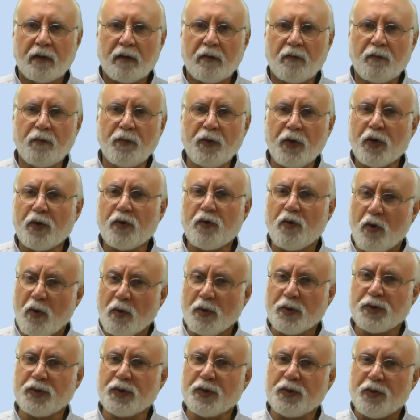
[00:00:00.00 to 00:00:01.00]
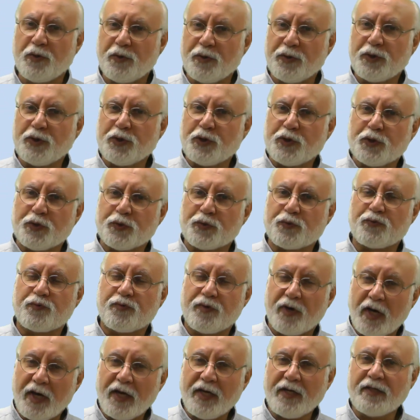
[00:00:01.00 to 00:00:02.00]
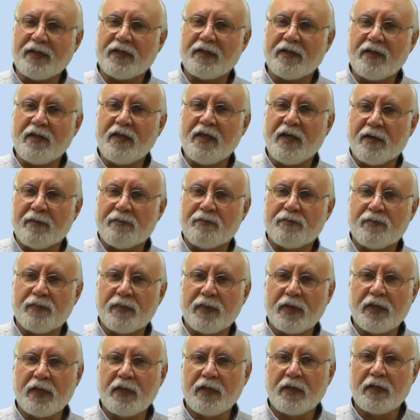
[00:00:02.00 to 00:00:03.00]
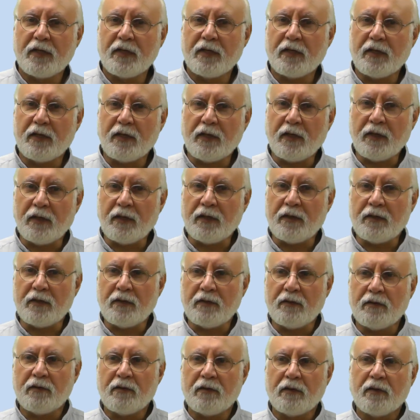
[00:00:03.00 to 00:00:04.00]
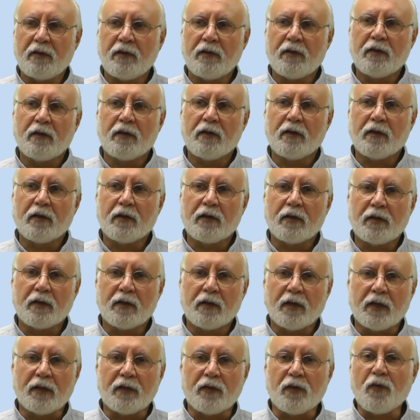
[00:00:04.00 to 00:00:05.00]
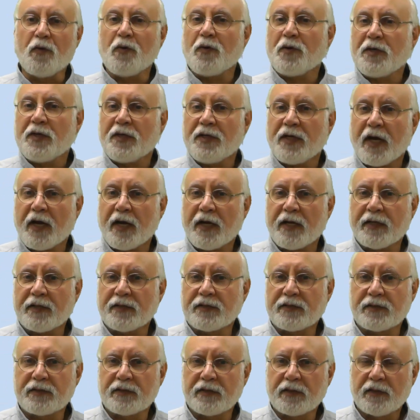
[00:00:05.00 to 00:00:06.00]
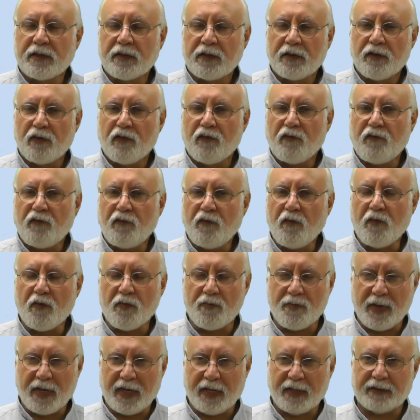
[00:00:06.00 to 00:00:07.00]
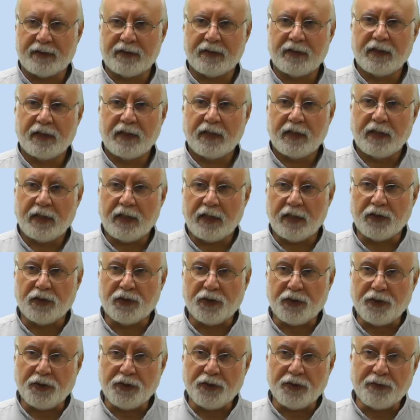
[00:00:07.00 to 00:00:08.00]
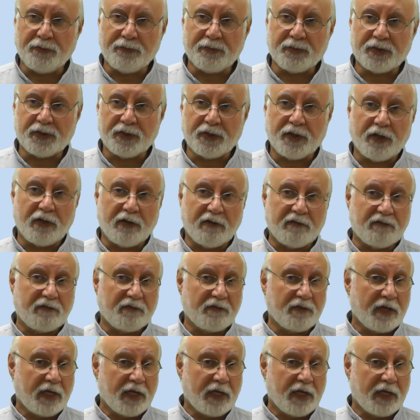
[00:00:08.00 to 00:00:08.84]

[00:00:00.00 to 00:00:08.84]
We are also going to write them in an organized format in terms of